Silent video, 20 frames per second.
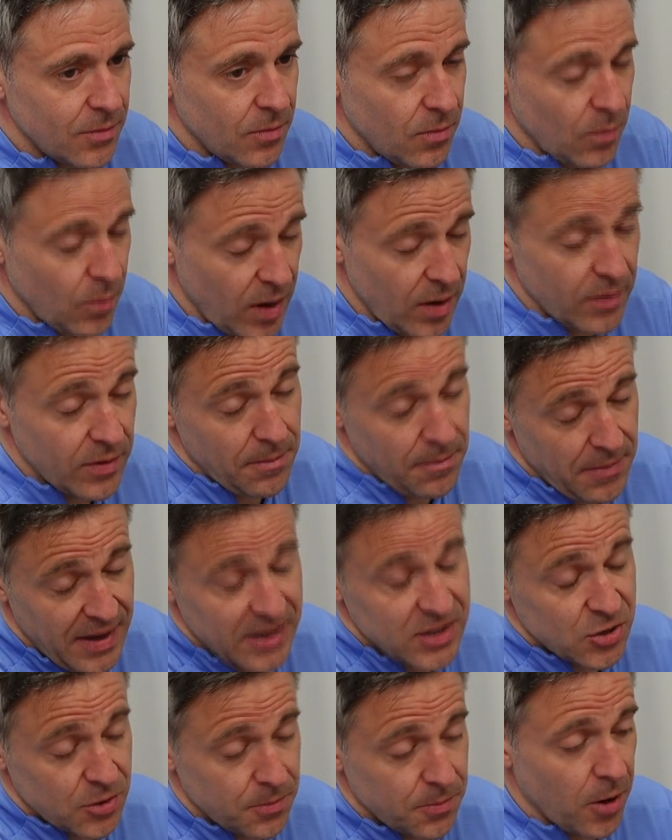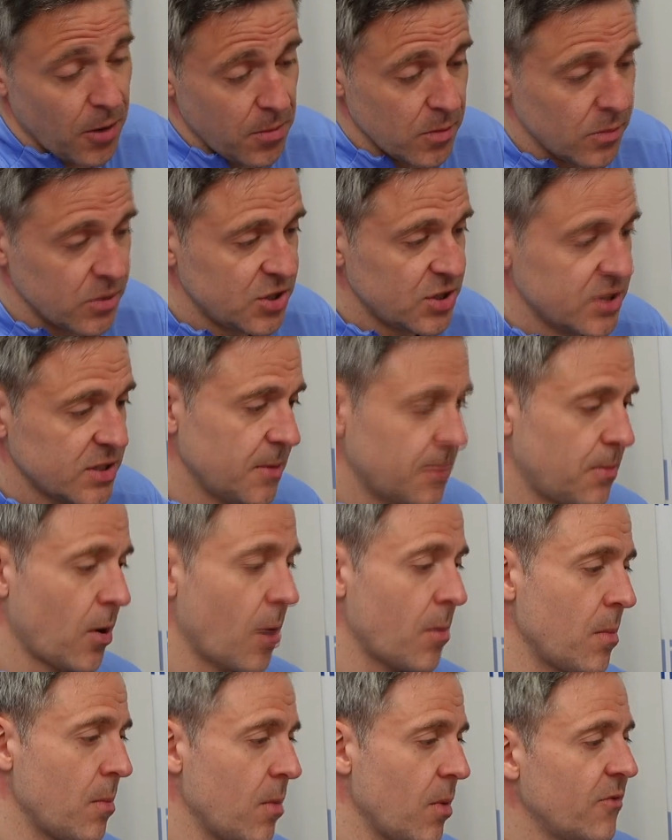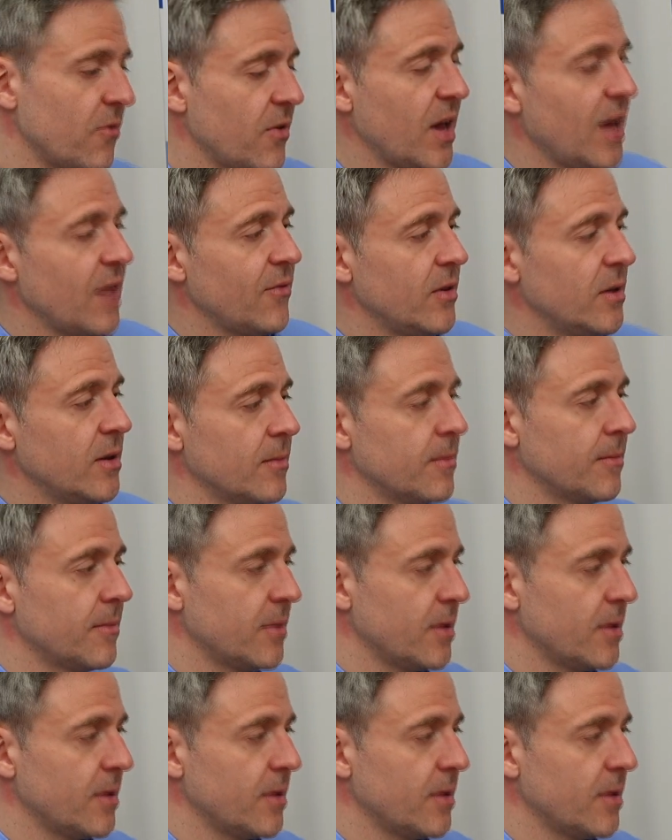one of the major problems, which is the problem of having,